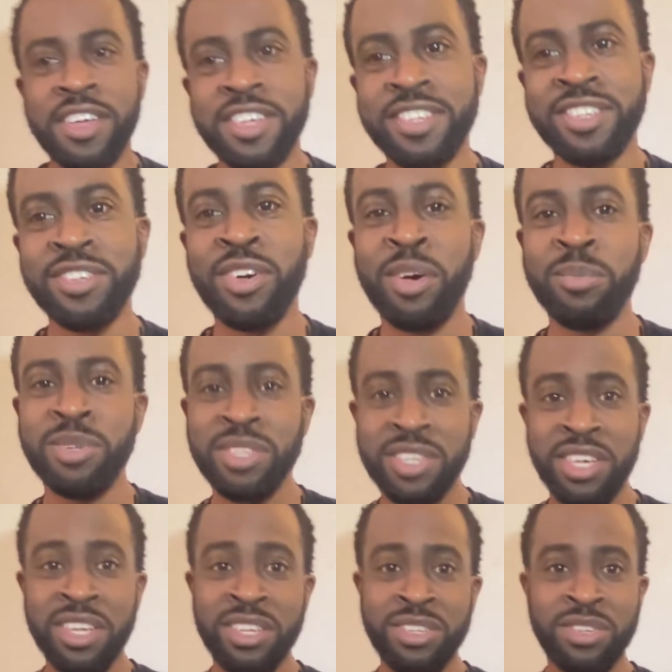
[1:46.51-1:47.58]
So I'm just
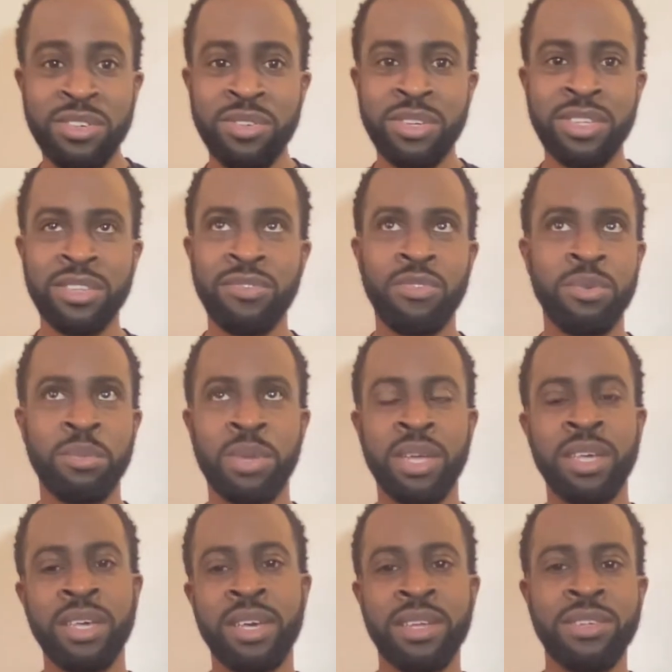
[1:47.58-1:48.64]
get into it from like
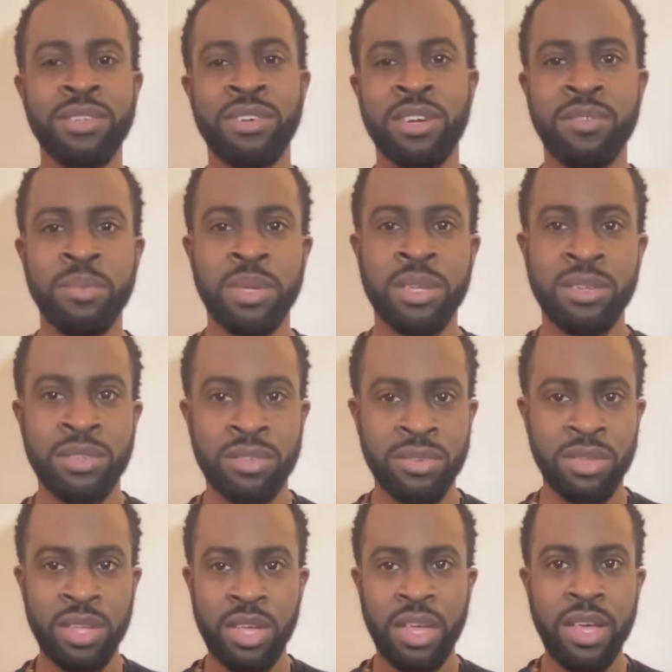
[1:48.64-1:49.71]
kind of start to beginning. So
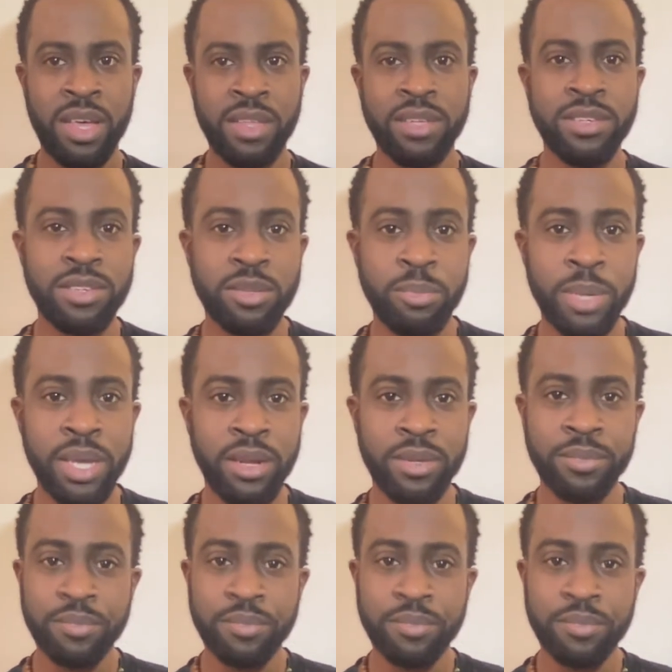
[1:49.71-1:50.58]
this is the beta.